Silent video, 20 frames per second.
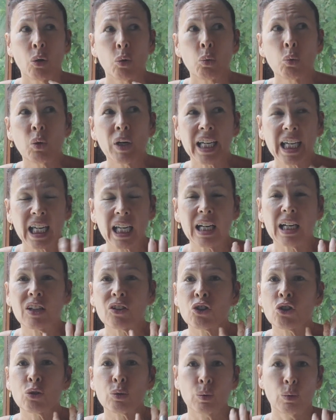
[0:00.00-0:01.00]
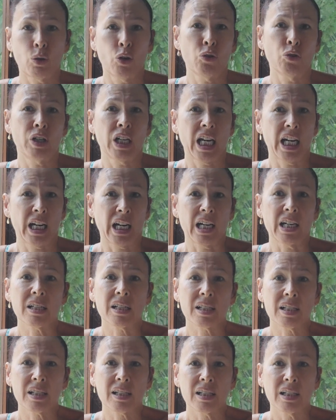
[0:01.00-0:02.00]
we're getting thrown at
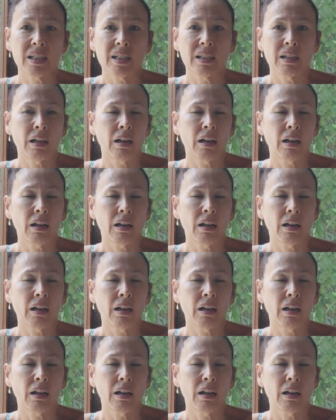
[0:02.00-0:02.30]
us